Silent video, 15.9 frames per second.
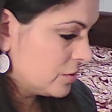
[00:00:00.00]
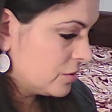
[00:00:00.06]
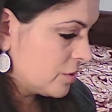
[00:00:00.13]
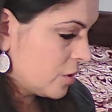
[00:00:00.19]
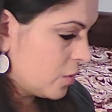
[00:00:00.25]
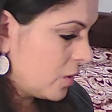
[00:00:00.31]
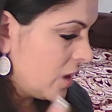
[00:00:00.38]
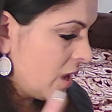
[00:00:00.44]

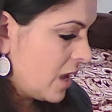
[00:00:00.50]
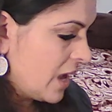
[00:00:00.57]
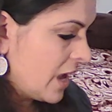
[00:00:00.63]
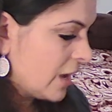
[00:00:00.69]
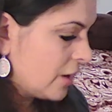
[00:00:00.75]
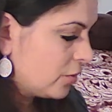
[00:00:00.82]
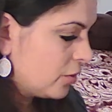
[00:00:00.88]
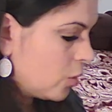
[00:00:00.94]
So
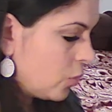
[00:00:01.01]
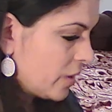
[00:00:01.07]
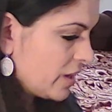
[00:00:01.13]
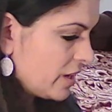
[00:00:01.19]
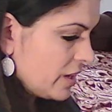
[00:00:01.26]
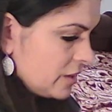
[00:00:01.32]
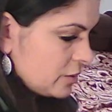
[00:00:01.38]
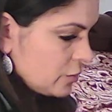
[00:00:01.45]
I don't know what
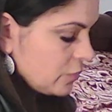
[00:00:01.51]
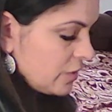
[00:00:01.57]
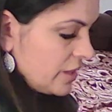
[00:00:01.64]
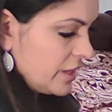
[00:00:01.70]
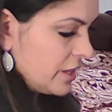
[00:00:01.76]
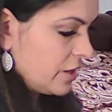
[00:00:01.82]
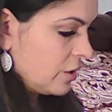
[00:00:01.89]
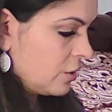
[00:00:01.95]
it is over
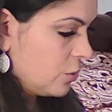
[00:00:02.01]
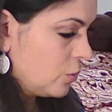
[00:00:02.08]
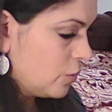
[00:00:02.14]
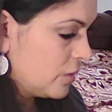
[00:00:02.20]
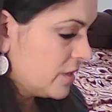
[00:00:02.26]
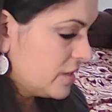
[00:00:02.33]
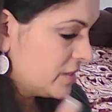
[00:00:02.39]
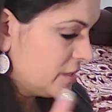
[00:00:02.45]
here,
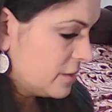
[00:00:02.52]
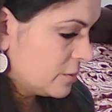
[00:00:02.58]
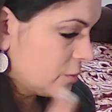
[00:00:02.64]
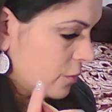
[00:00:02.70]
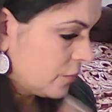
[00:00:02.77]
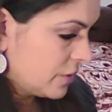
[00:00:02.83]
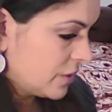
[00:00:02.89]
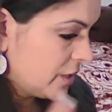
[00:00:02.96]
who this is
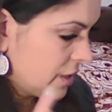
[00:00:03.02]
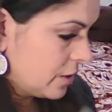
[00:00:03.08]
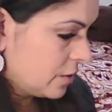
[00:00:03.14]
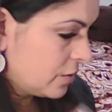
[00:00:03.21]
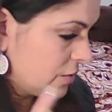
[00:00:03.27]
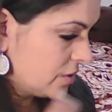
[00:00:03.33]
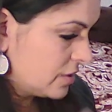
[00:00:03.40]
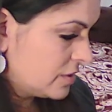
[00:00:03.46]
over
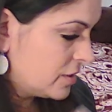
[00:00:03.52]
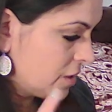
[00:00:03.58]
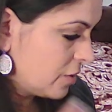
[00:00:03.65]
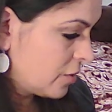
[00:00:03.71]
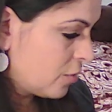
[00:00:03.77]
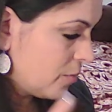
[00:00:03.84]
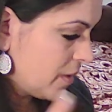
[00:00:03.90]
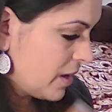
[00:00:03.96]
here, this
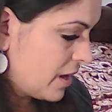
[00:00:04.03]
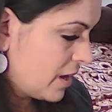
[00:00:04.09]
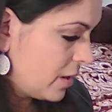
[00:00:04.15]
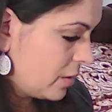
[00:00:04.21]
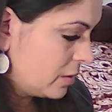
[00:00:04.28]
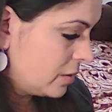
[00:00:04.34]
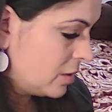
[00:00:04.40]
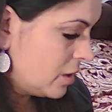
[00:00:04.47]
younger
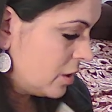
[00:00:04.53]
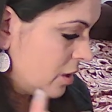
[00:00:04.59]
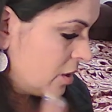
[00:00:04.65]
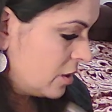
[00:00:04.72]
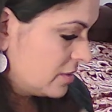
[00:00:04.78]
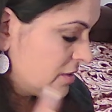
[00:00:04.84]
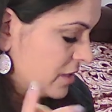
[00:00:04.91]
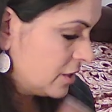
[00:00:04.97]
man,
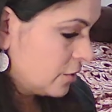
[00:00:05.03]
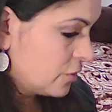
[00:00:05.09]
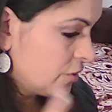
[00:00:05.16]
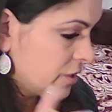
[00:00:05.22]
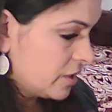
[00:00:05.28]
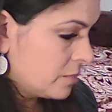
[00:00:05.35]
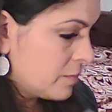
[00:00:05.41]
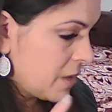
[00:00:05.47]

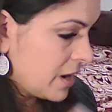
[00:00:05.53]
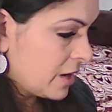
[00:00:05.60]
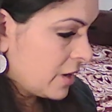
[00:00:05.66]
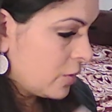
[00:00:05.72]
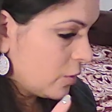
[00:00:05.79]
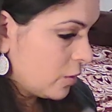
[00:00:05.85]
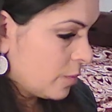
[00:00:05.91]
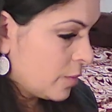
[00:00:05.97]
secret
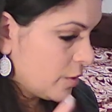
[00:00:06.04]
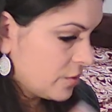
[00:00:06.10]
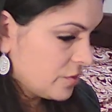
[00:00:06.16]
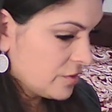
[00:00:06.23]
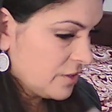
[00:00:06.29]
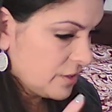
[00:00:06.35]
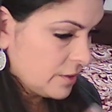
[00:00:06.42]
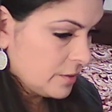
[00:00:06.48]
admirer
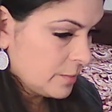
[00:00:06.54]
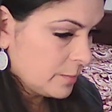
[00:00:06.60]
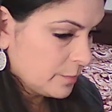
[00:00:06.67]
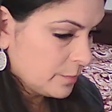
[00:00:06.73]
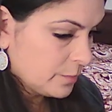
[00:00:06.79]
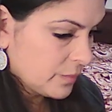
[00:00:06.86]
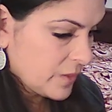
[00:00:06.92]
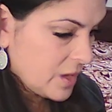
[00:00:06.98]
person,
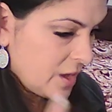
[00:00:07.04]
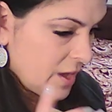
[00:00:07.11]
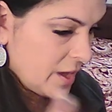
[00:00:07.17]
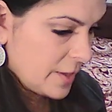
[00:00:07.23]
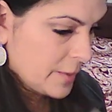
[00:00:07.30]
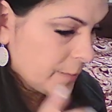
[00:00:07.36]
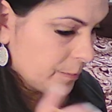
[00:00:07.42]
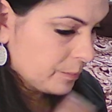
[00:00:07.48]

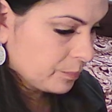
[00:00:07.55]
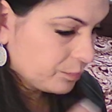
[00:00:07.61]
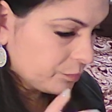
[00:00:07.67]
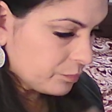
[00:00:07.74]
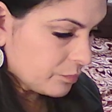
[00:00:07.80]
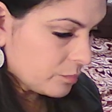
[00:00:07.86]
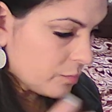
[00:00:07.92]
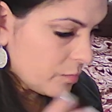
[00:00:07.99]
okay?
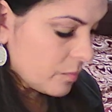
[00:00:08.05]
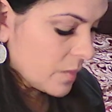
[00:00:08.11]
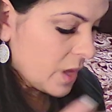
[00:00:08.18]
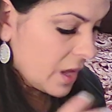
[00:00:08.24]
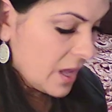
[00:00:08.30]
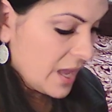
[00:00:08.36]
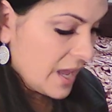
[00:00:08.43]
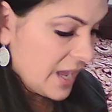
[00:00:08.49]

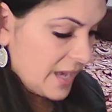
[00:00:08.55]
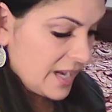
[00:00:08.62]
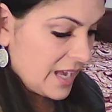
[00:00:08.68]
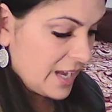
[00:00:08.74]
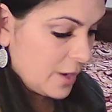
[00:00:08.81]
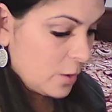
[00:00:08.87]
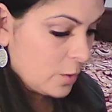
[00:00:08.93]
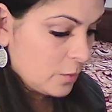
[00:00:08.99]
And
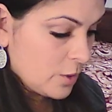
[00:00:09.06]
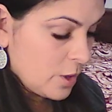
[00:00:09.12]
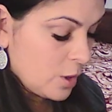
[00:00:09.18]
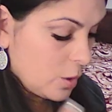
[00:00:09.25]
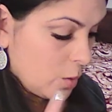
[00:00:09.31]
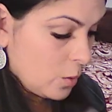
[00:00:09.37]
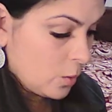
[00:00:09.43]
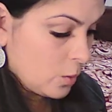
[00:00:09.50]
I don't
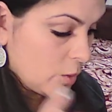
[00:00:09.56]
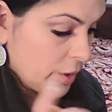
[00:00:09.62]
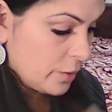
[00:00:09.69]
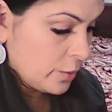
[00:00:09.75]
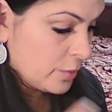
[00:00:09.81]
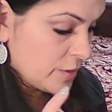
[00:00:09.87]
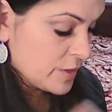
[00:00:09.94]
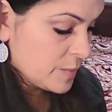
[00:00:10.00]
know
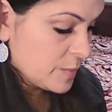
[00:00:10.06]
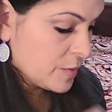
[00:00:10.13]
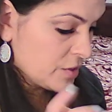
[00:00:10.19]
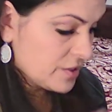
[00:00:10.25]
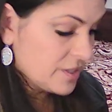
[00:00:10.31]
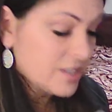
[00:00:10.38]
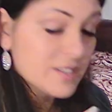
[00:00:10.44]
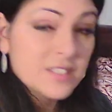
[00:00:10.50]
who this
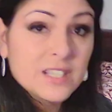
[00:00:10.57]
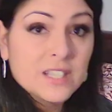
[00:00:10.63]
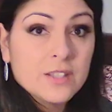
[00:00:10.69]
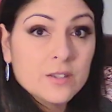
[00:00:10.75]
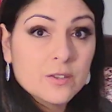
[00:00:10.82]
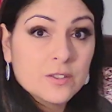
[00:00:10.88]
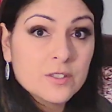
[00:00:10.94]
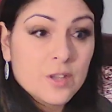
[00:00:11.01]
person is
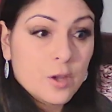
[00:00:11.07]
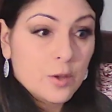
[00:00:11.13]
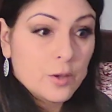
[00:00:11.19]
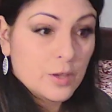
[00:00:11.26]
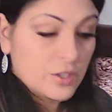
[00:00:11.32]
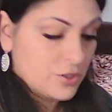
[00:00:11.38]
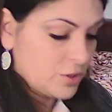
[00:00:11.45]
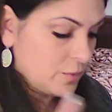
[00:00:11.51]
either, so
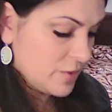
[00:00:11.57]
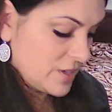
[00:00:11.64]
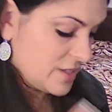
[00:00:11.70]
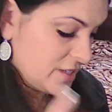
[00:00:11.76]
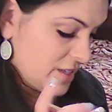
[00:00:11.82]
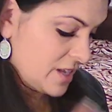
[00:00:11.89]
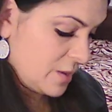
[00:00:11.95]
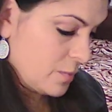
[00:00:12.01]
it should
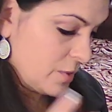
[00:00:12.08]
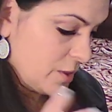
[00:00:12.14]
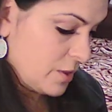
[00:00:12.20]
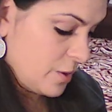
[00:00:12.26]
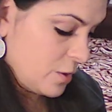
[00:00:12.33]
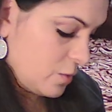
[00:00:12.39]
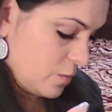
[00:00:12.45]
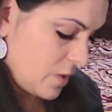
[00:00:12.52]
resonate with
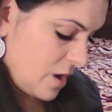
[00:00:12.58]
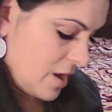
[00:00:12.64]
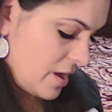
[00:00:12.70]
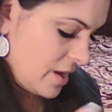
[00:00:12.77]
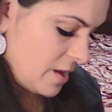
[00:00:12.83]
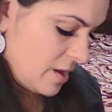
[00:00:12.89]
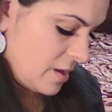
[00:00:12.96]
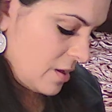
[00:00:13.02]
you, right?